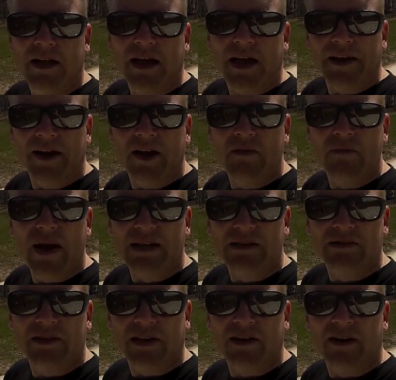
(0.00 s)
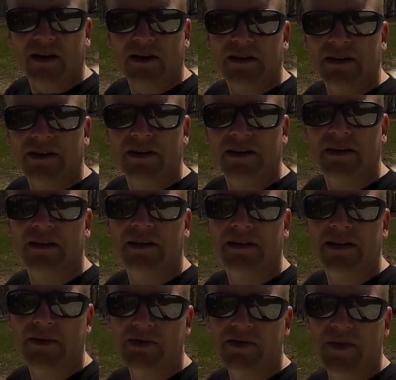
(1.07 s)
And now back to the car.
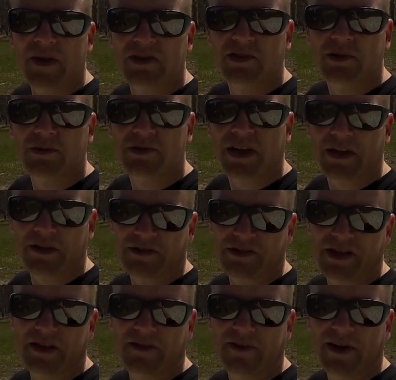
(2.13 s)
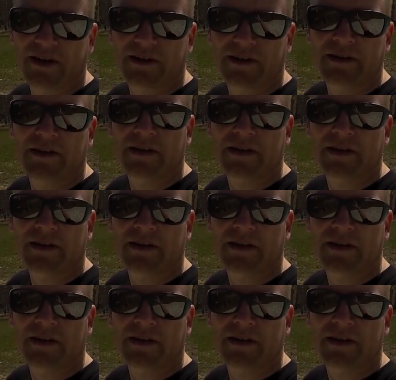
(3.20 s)
That was about 2 seconds ski run